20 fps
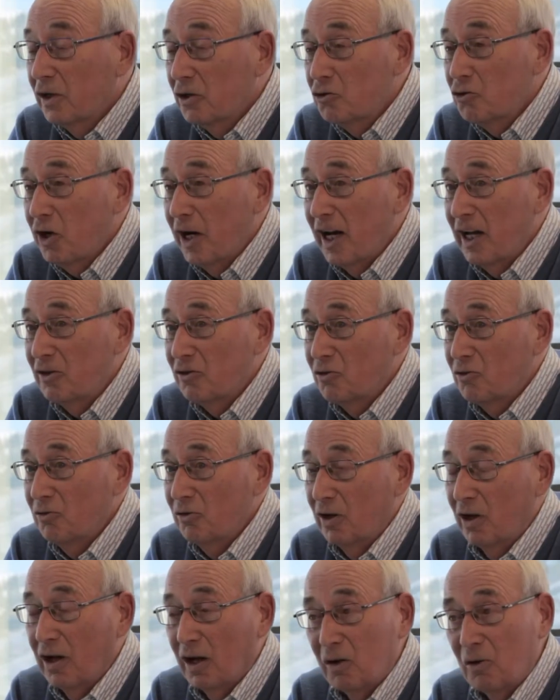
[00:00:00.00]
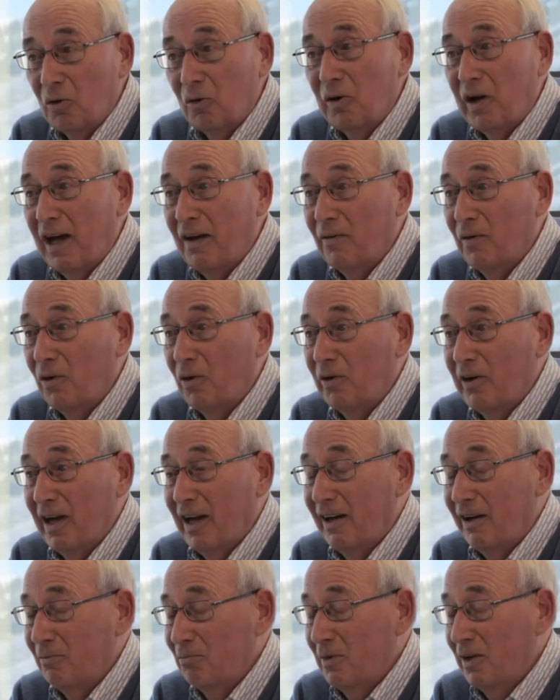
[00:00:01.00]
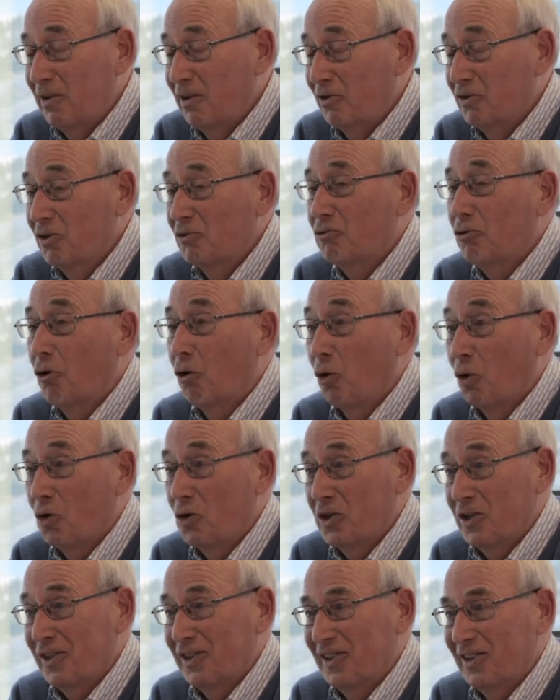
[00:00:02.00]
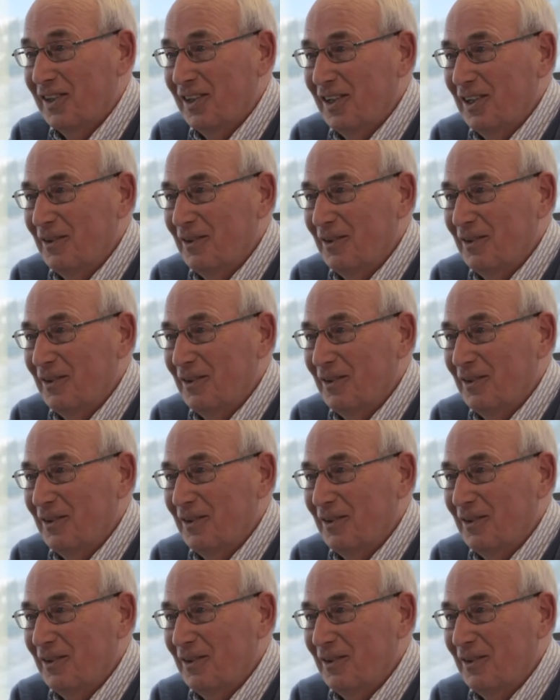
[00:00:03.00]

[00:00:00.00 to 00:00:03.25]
get a chance, you got to go and have a look at it because it's gorgeous.